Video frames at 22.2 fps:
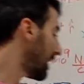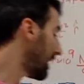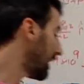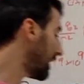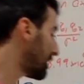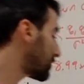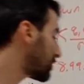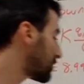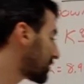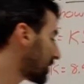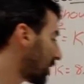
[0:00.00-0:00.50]

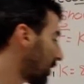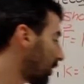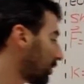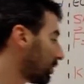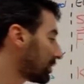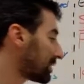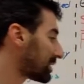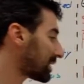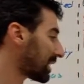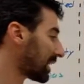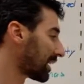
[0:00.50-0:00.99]
It
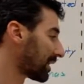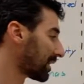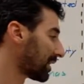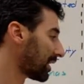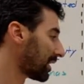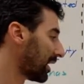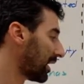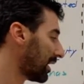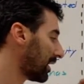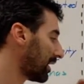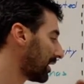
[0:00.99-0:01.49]
shows
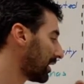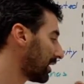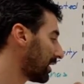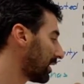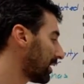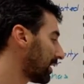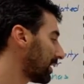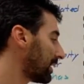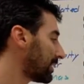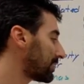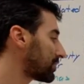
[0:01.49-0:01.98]

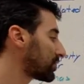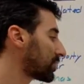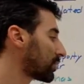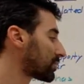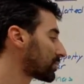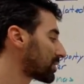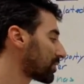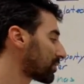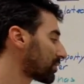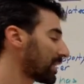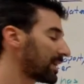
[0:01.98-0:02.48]

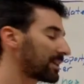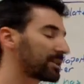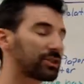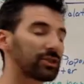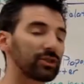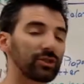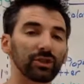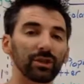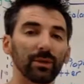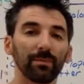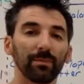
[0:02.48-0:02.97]
the
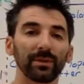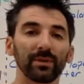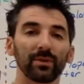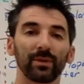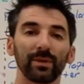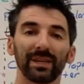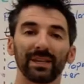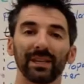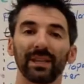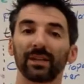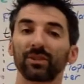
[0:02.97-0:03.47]
relationship
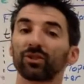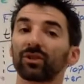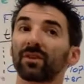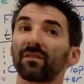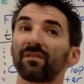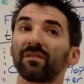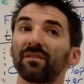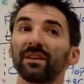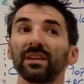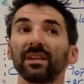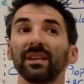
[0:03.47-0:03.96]
between the
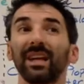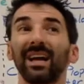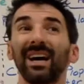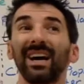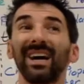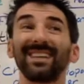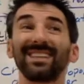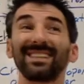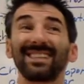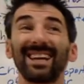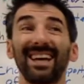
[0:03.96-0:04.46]
electric field
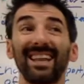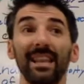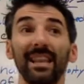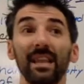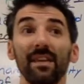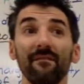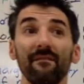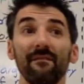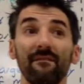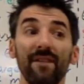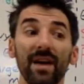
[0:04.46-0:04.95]
lines and
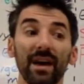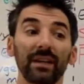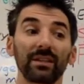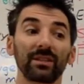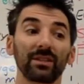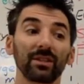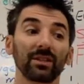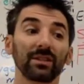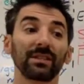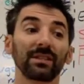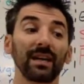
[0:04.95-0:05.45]
the
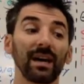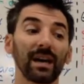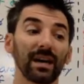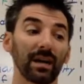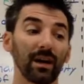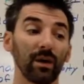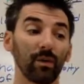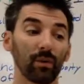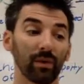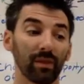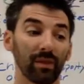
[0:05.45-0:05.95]
vectors
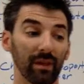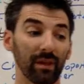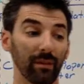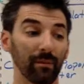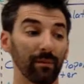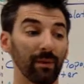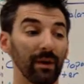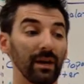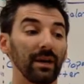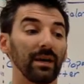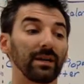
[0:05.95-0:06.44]
that go with them.
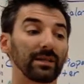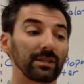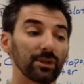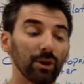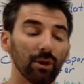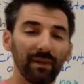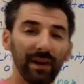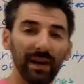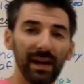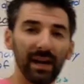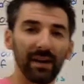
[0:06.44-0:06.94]

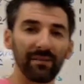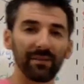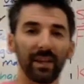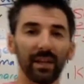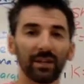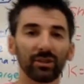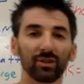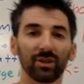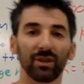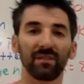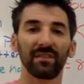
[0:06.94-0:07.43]
So if I have
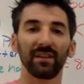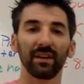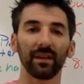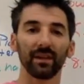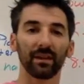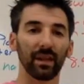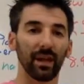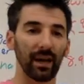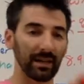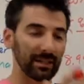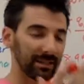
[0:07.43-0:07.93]
electric
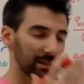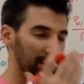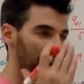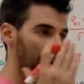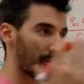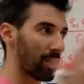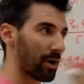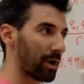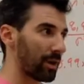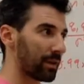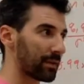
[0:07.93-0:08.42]
field lines that
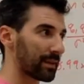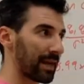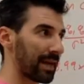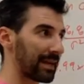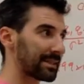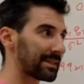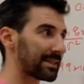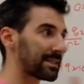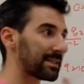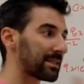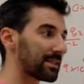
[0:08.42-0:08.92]
are all
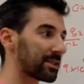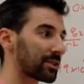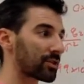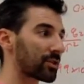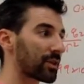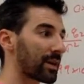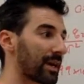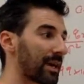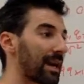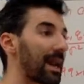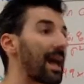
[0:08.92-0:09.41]
nice and
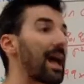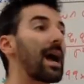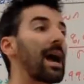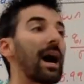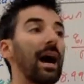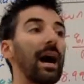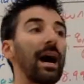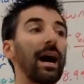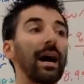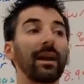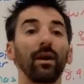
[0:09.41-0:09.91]
straight,
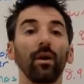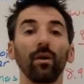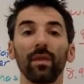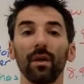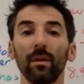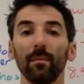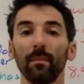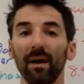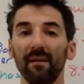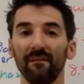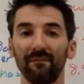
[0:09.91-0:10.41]
I know
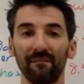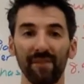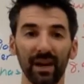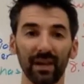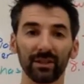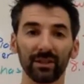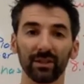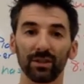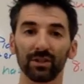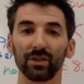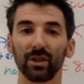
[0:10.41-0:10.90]
that my
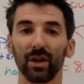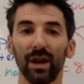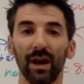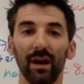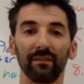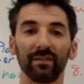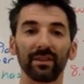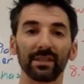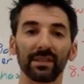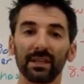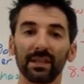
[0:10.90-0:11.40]
vectors are
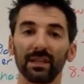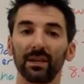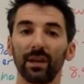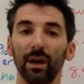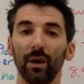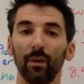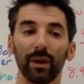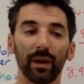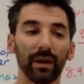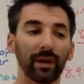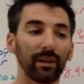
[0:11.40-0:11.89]
obviously
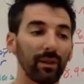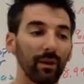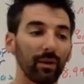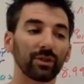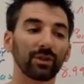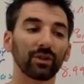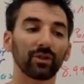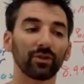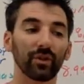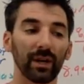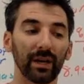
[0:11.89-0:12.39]
going in
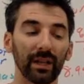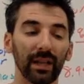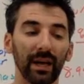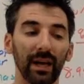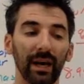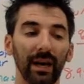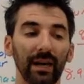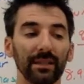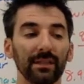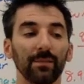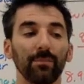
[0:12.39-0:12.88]
those straight
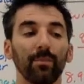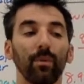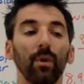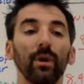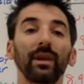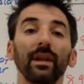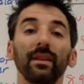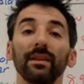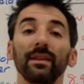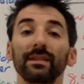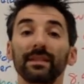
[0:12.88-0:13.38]
lines. They're
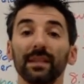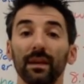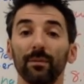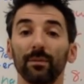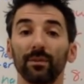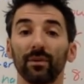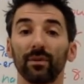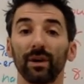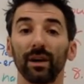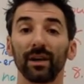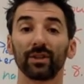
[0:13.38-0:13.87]
pointing in the
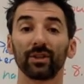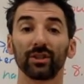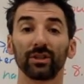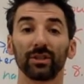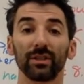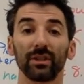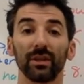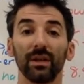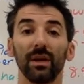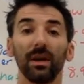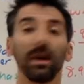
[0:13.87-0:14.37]
same direction.
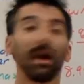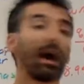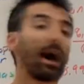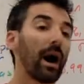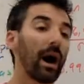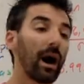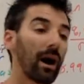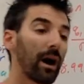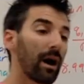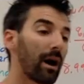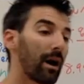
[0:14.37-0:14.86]

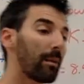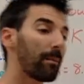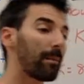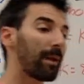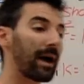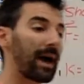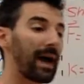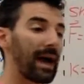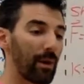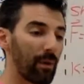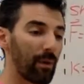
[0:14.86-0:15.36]

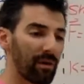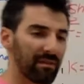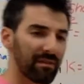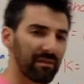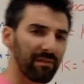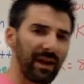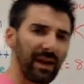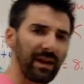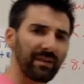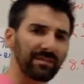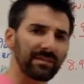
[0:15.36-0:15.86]
However,
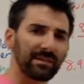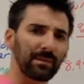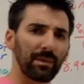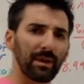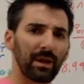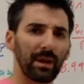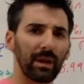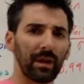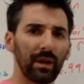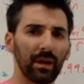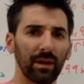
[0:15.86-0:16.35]
if I have some
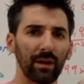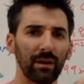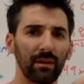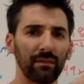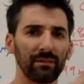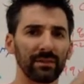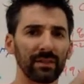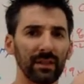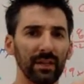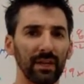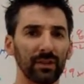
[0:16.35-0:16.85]

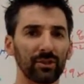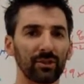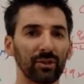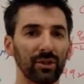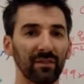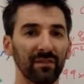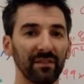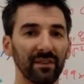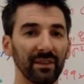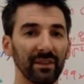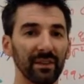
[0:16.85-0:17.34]
curved
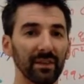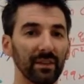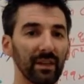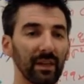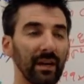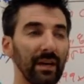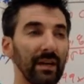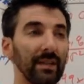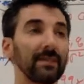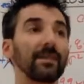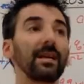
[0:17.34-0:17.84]
electric field
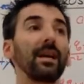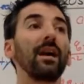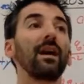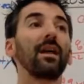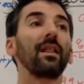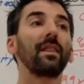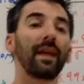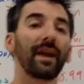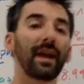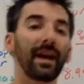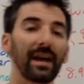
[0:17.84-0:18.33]
lines,
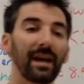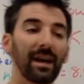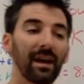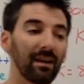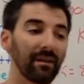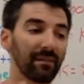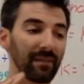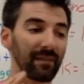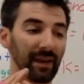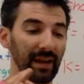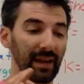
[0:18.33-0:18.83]
then I
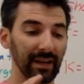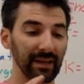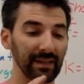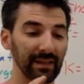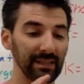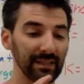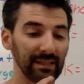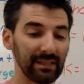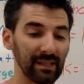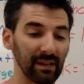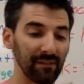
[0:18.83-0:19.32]
have
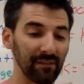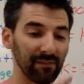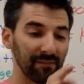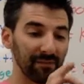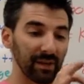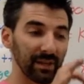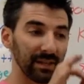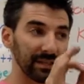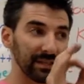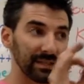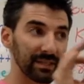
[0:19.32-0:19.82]
a
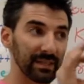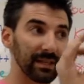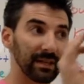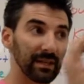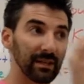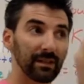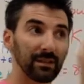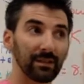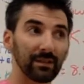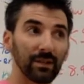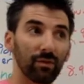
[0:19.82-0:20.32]
different
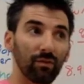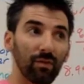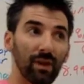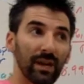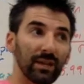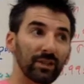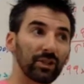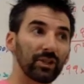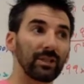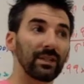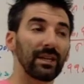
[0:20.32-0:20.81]

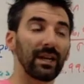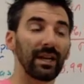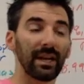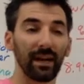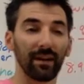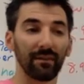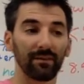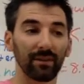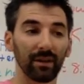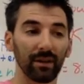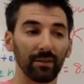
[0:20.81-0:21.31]
direction at
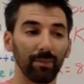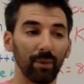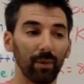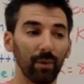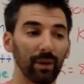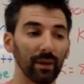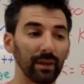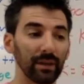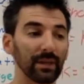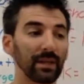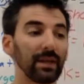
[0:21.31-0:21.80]
every
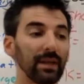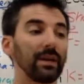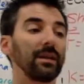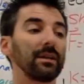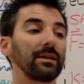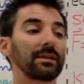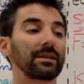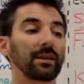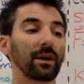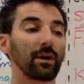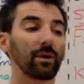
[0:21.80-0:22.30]
point.
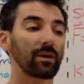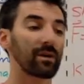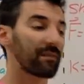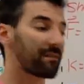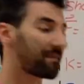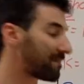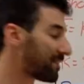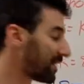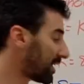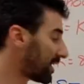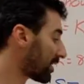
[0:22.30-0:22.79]
So to
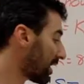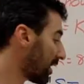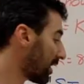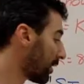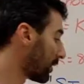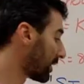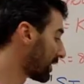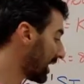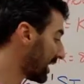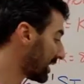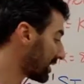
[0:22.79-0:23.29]
figure
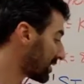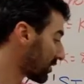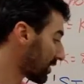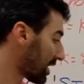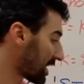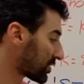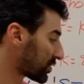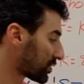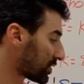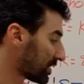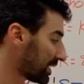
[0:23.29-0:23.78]
out what that
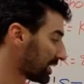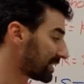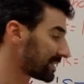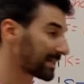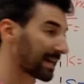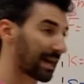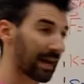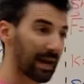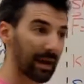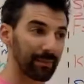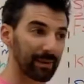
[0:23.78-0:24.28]
direction
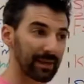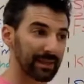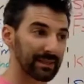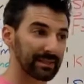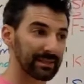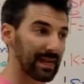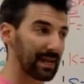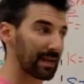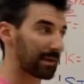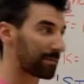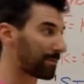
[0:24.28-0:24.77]
is, I'm going to
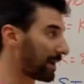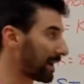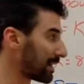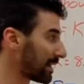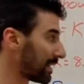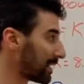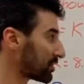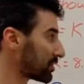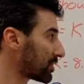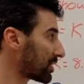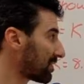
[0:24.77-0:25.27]
take my
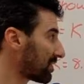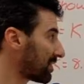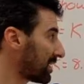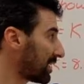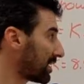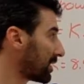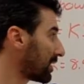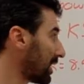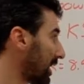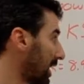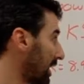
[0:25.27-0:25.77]
electric
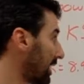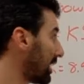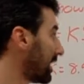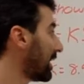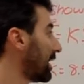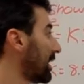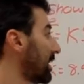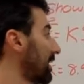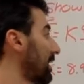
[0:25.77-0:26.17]
field line.